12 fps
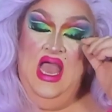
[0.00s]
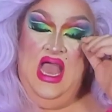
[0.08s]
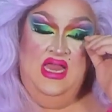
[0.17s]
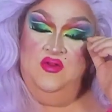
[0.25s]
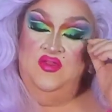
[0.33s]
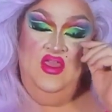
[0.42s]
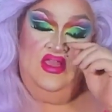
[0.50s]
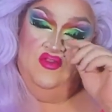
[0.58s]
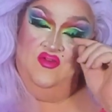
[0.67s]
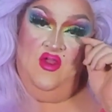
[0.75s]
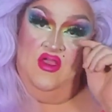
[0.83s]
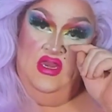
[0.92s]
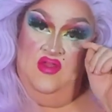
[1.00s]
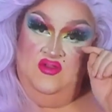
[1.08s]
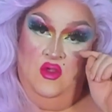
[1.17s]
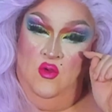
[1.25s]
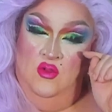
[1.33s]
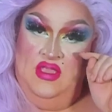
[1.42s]
I don't think it's strong enough
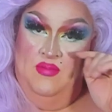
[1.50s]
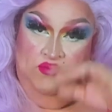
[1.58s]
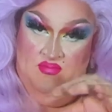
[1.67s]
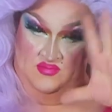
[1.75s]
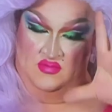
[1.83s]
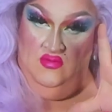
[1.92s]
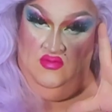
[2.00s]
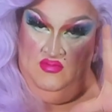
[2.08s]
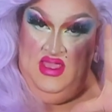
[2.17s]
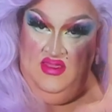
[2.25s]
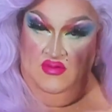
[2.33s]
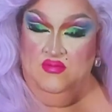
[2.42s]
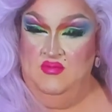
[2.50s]
to hold up my